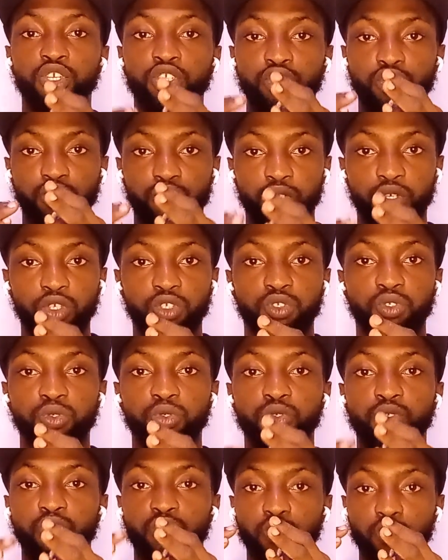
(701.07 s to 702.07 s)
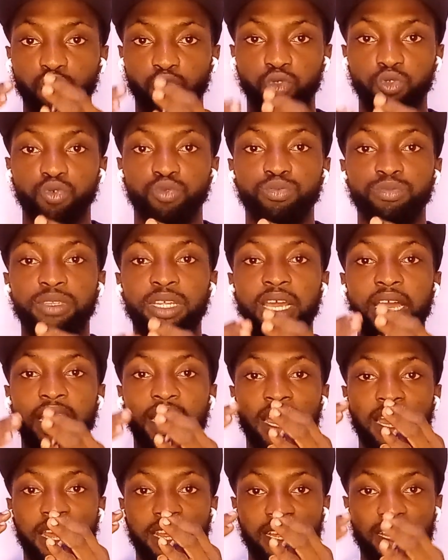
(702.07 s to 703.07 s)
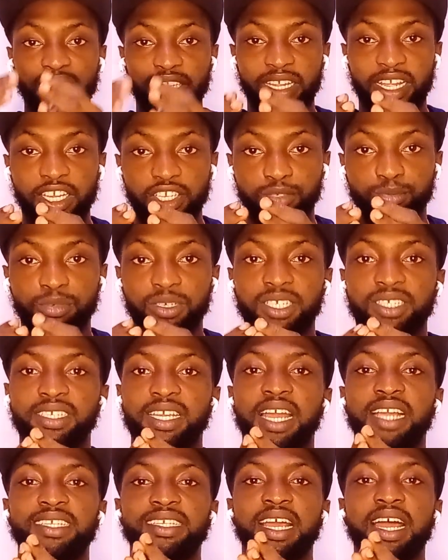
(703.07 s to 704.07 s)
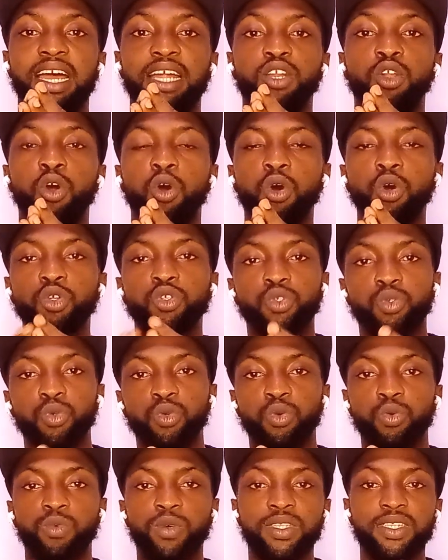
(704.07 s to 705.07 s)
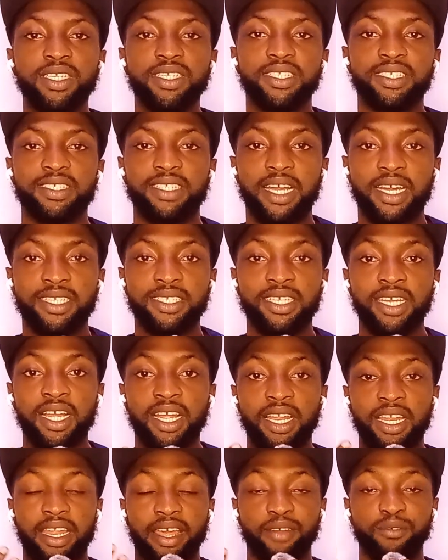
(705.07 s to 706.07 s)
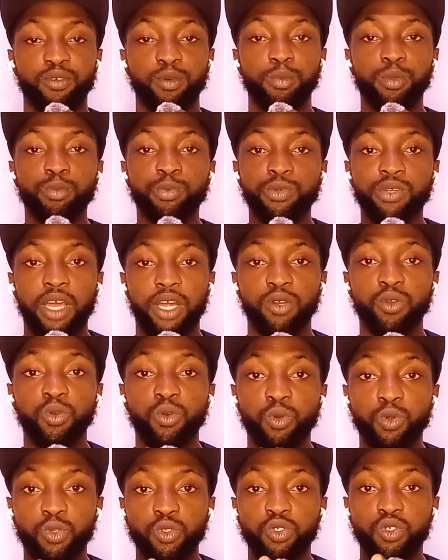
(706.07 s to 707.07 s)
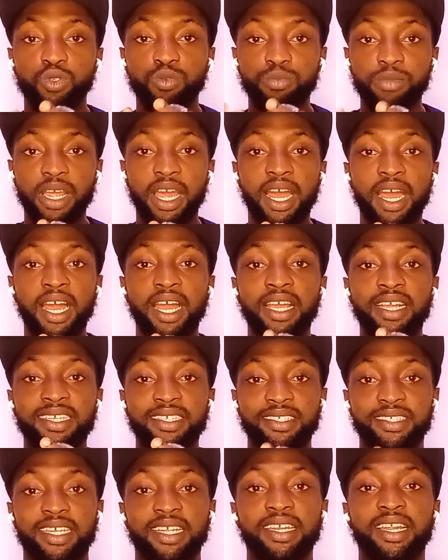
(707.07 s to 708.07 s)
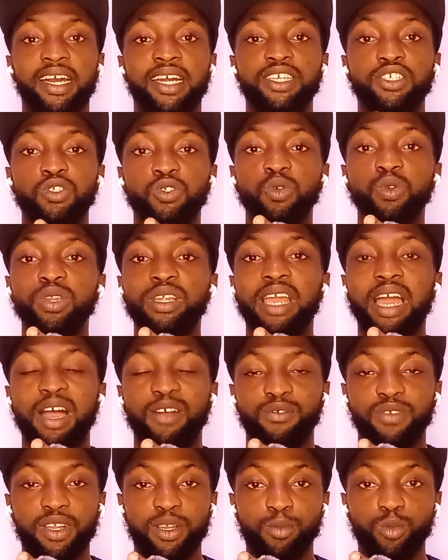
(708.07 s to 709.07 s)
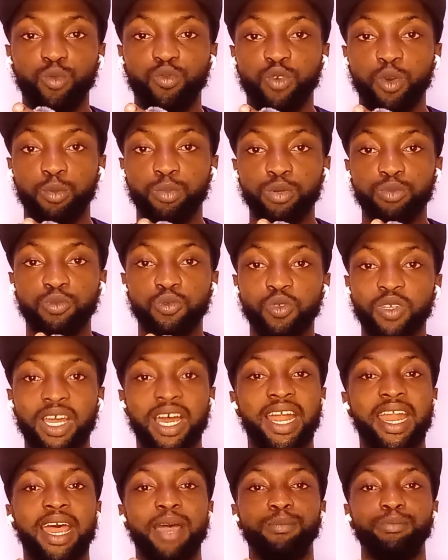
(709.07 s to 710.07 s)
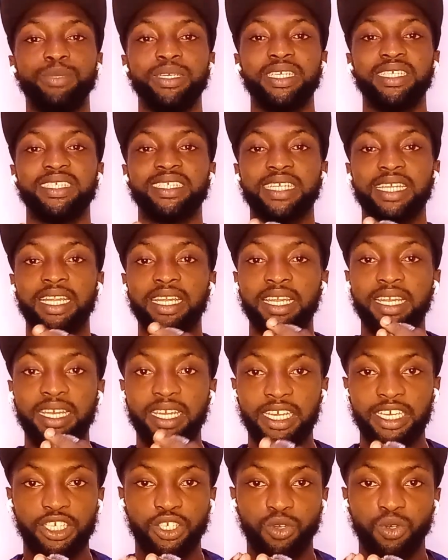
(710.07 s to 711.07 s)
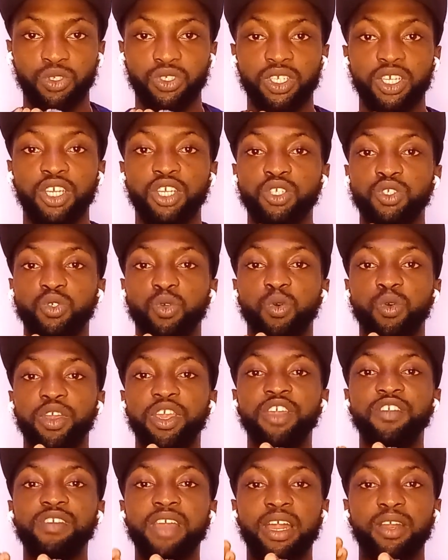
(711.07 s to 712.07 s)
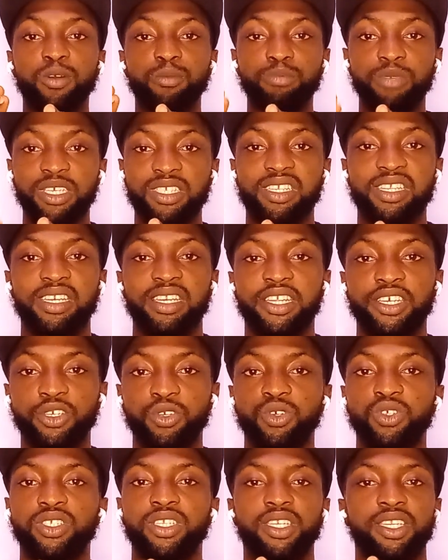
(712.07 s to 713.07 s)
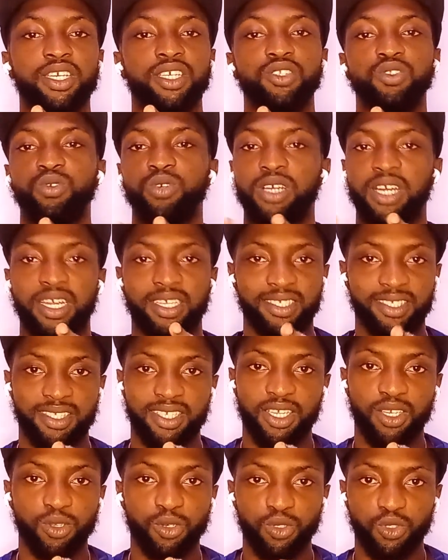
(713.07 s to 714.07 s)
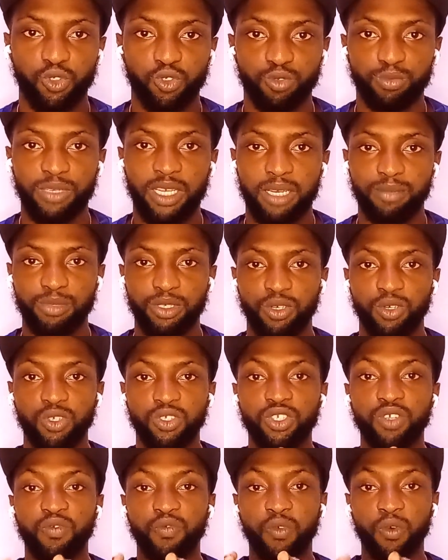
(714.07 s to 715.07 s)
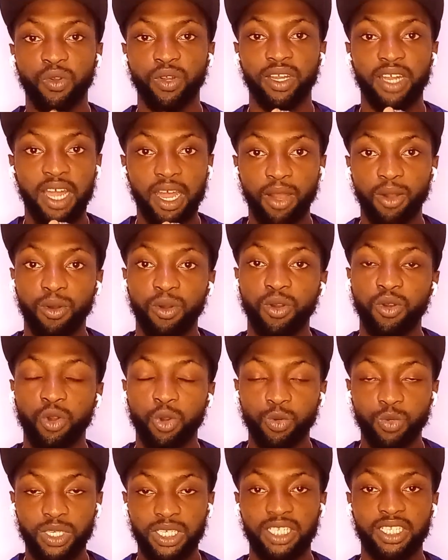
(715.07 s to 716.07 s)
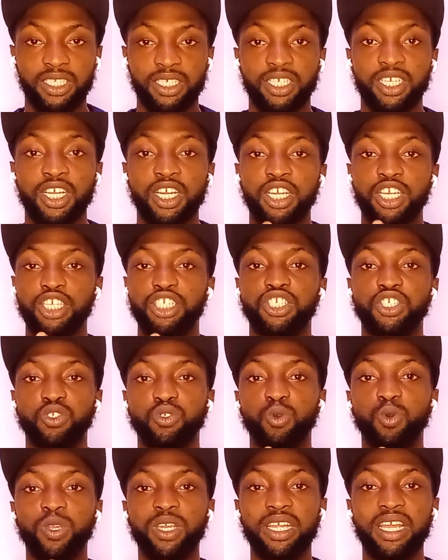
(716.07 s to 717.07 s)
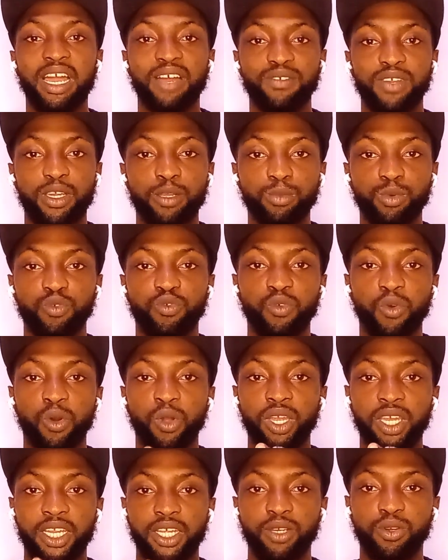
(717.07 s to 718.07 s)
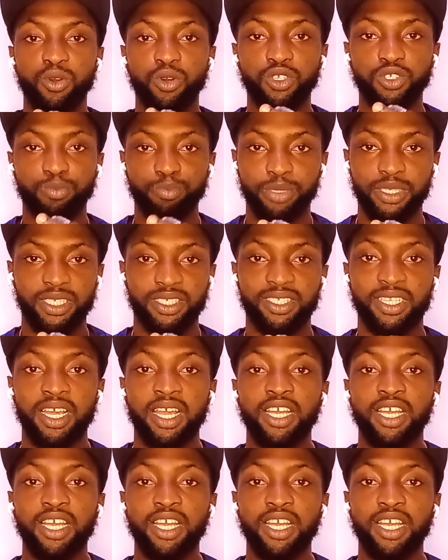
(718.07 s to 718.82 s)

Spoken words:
Just use Jumia Express, guys. And also one thing is that, like, for people that don't know, Jumia seller is only available for people that are based in Lagos. So if you're not based in Lagos, then you can't sell on Jumia, because for now currently it is only available for Lagos based.